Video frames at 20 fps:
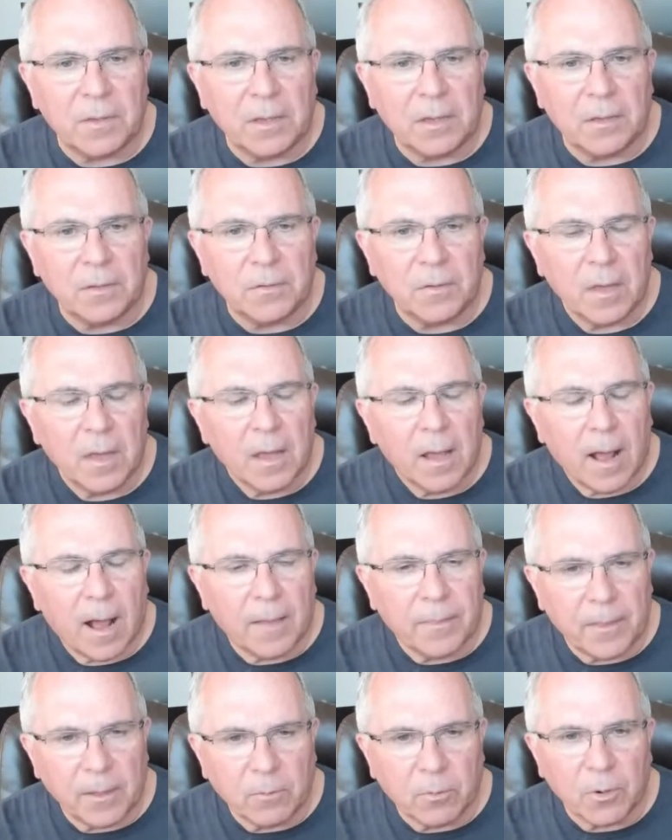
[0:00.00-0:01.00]
Is I
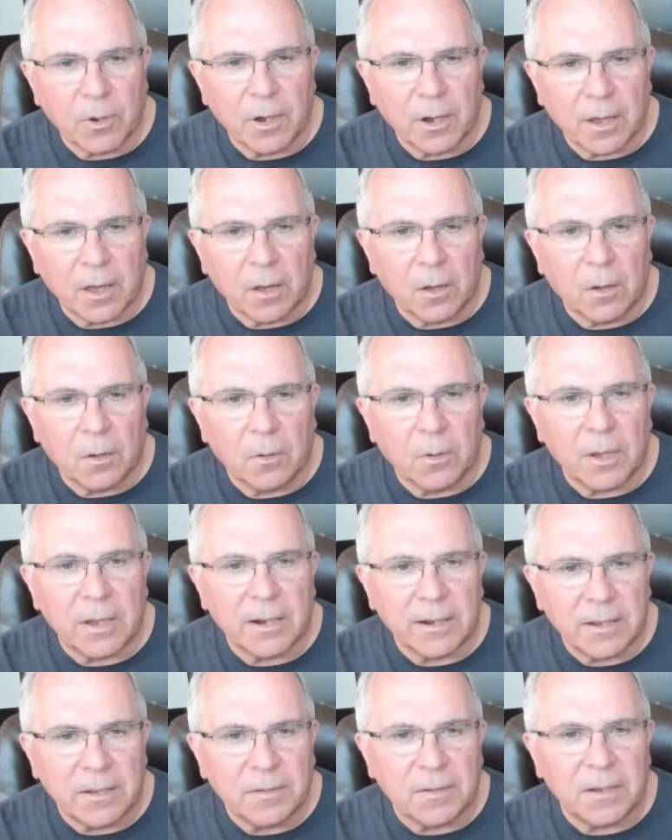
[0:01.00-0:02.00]
think we're going to go at
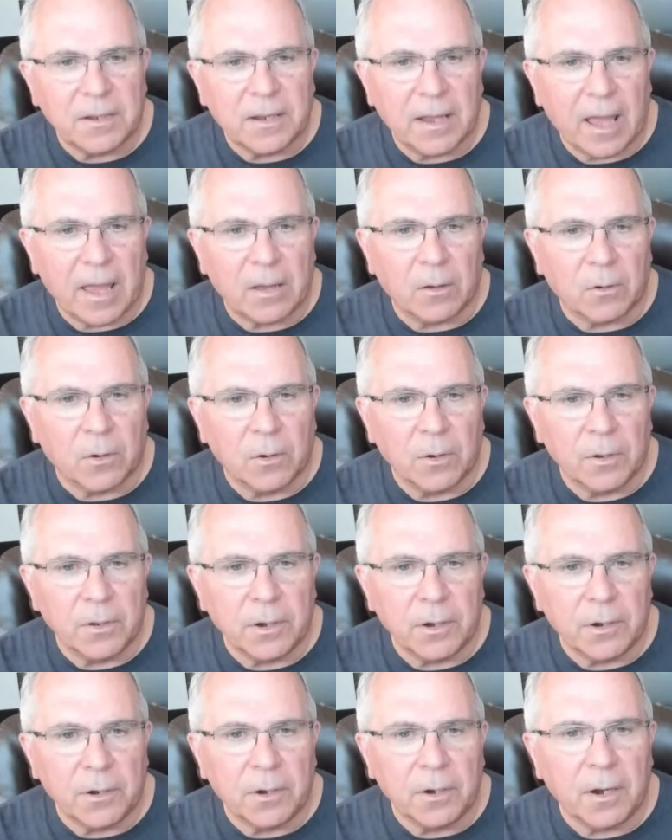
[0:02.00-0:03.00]
least a day
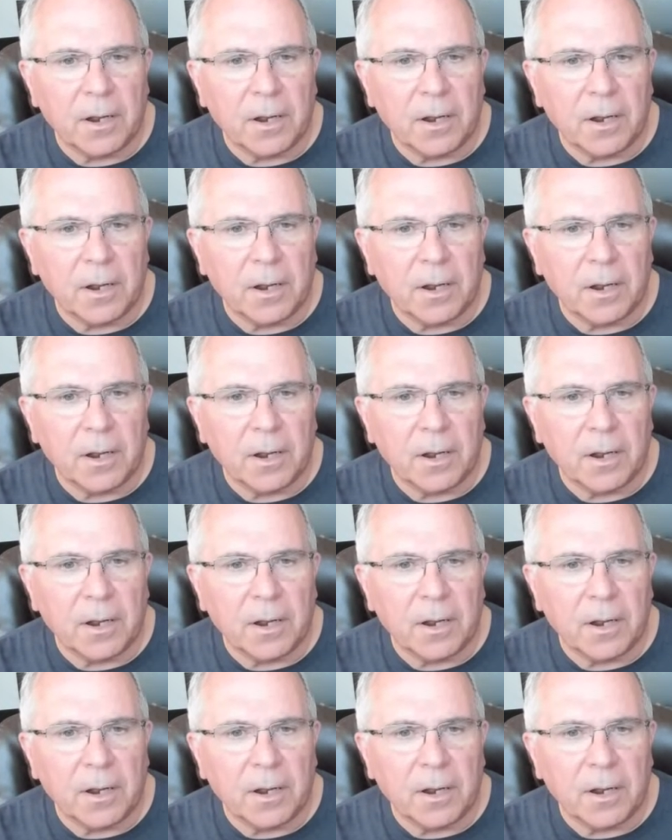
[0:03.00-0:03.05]
earlier,